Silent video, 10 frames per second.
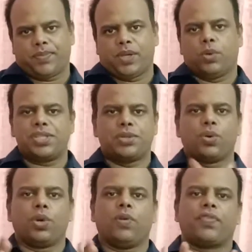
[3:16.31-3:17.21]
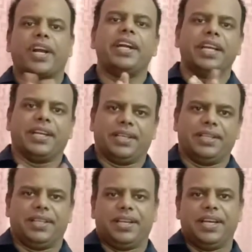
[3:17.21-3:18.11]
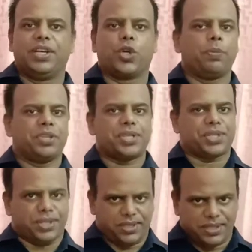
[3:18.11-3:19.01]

What is the role of writing in group discussion?